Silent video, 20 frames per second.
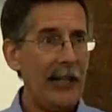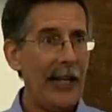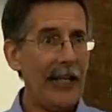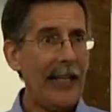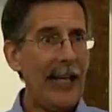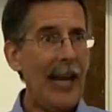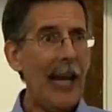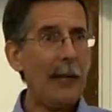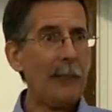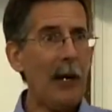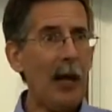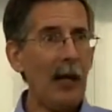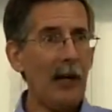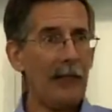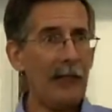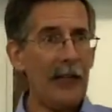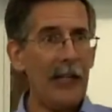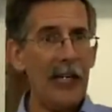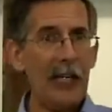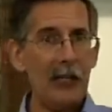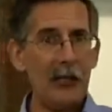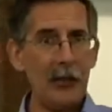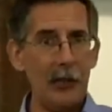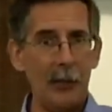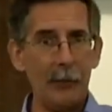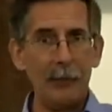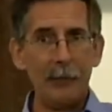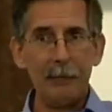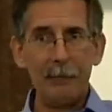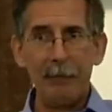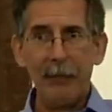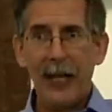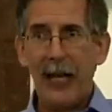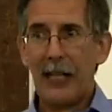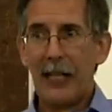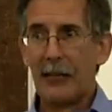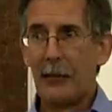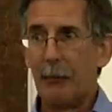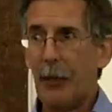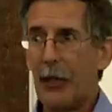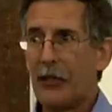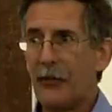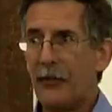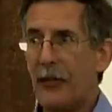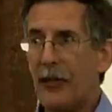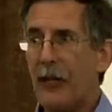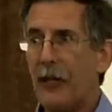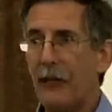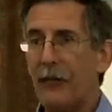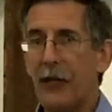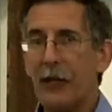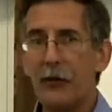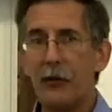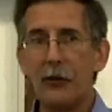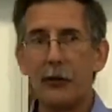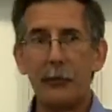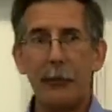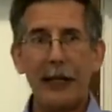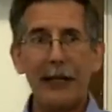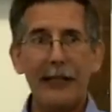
they came out of Egypt as a bunch of individuals,